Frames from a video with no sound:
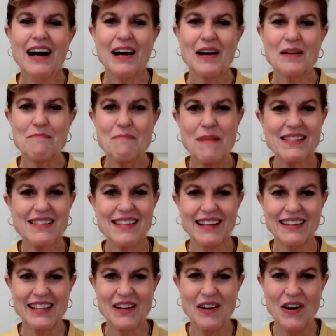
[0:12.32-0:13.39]
our
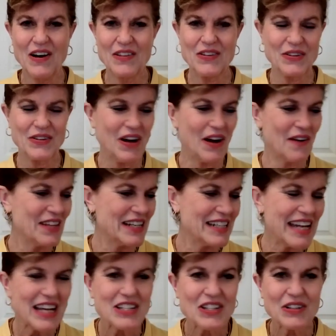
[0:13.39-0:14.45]
best-selling author of The
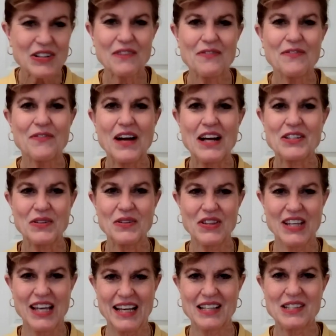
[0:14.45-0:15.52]
Nature of Fragile
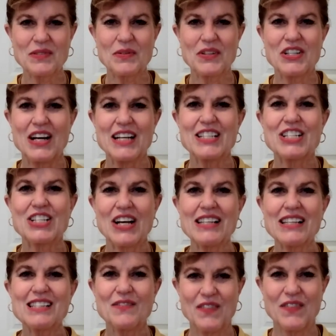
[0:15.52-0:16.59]
Things, which I
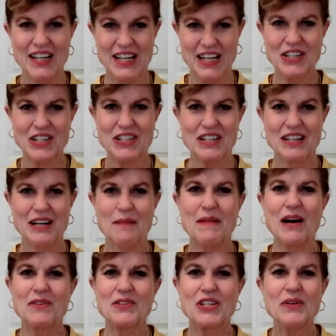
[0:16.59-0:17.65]
just finished
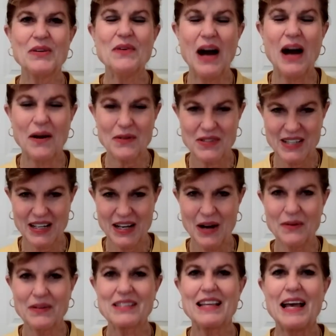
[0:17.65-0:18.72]
about 2 hours
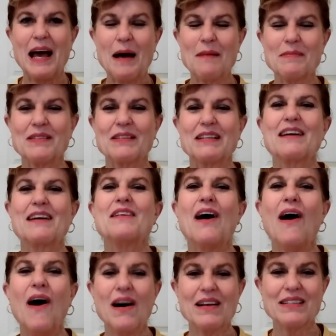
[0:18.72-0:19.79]
ago. It's absolutely an
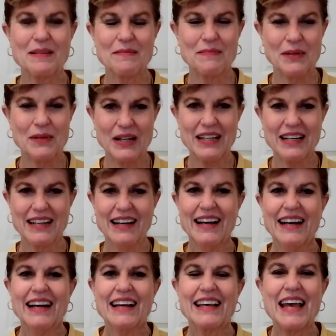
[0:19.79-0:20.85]
awesome book.
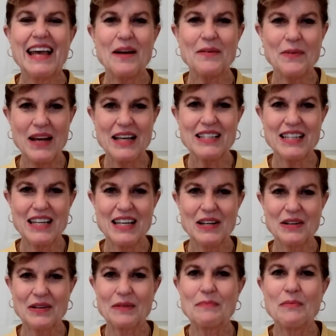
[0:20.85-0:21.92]
Can't wait to
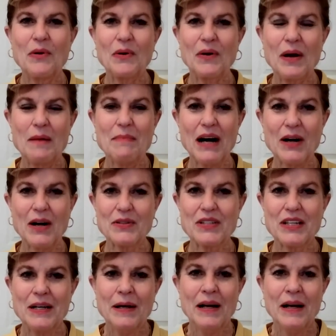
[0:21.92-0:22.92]
hear more about